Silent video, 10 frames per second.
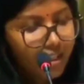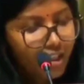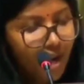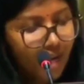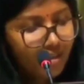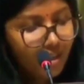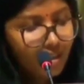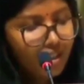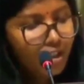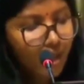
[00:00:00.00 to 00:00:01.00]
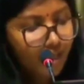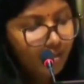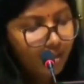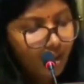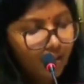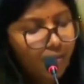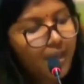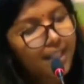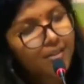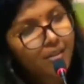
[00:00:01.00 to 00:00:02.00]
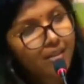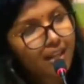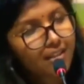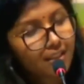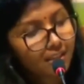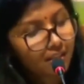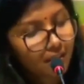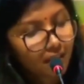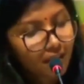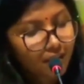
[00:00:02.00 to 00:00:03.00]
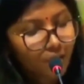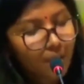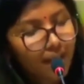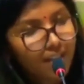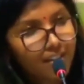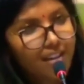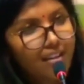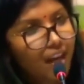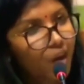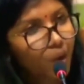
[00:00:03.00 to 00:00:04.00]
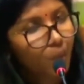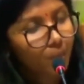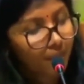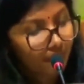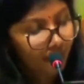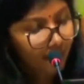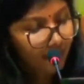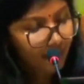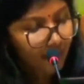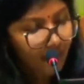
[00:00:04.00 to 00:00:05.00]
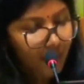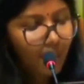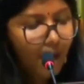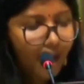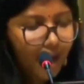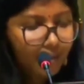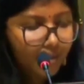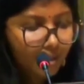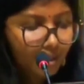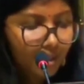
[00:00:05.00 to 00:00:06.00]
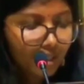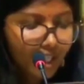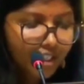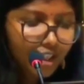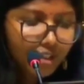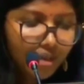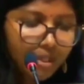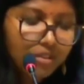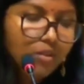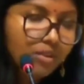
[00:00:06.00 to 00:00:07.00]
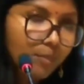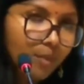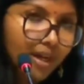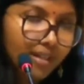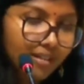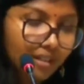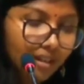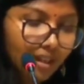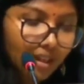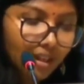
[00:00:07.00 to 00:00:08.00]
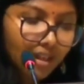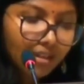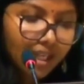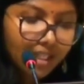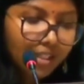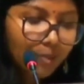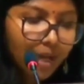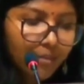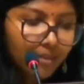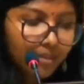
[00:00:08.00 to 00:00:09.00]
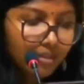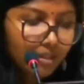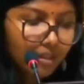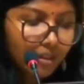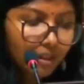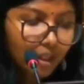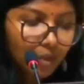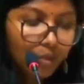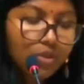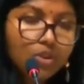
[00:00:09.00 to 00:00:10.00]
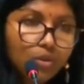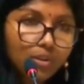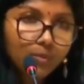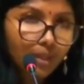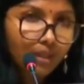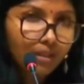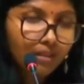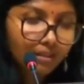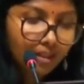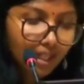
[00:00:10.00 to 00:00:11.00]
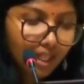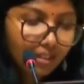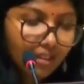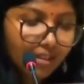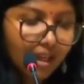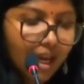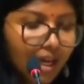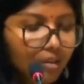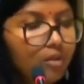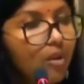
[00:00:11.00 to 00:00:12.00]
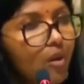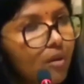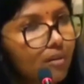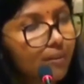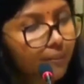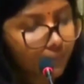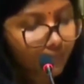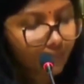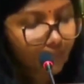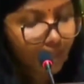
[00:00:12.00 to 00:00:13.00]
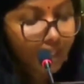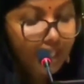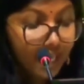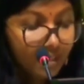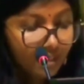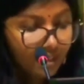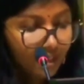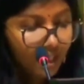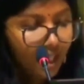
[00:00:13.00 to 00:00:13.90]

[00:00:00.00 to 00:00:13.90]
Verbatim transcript: attract the dregs of many societies to make it their home. Perhaps it should come as no surprise that its Prime Minister would so speak in this hallowed hall. Yet,